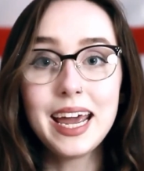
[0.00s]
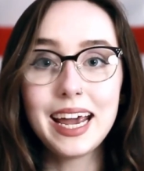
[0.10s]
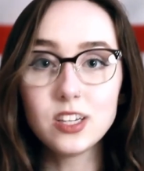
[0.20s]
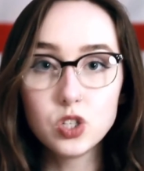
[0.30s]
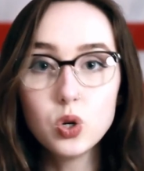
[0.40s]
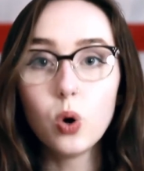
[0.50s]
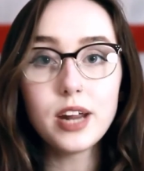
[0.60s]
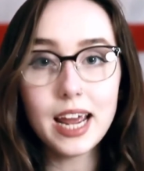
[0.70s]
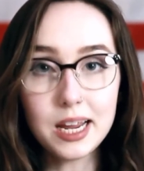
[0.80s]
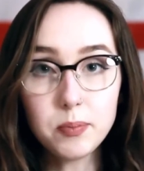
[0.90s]
is not
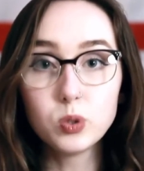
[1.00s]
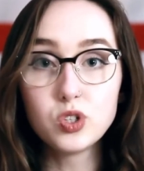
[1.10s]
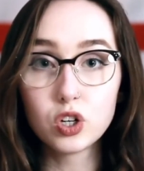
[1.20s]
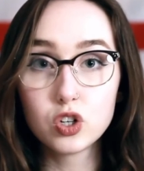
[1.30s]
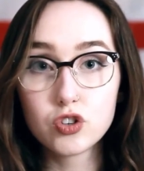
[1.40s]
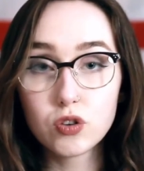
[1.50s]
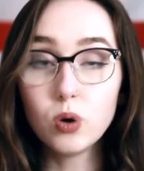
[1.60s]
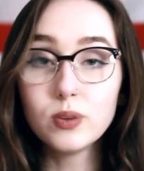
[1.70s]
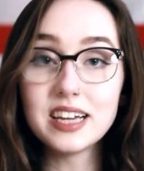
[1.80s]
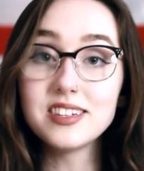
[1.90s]
able to
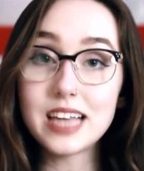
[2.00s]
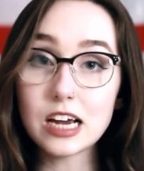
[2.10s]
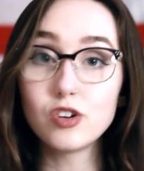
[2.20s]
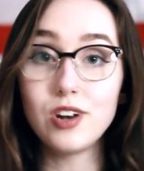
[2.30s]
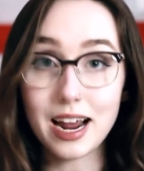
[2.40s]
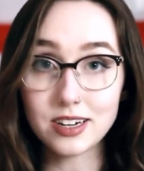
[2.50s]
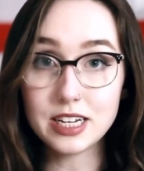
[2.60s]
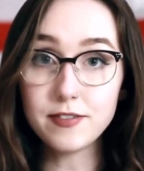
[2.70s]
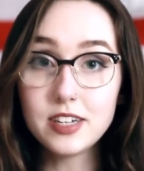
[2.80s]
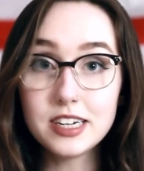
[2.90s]
control their sexual
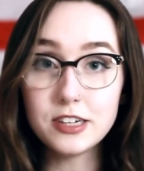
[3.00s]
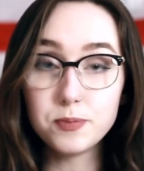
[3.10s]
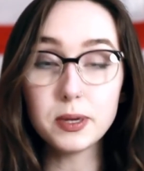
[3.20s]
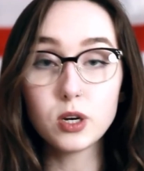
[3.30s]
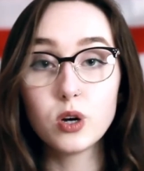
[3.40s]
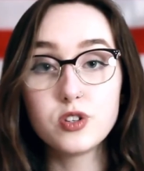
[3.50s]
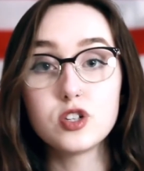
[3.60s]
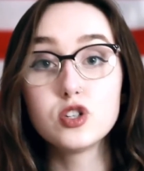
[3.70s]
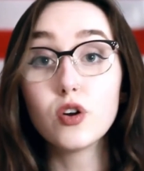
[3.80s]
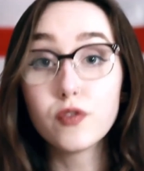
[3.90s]
activities because
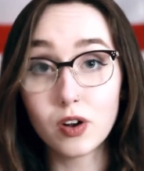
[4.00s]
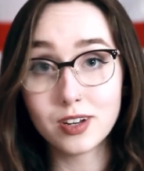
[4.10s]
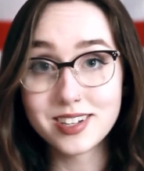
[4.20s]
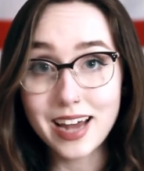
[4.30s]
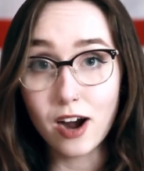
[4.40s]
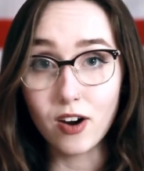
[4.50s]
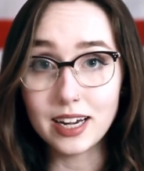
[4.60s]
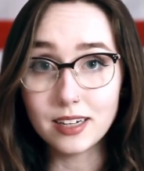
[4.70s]
it's not voluntary.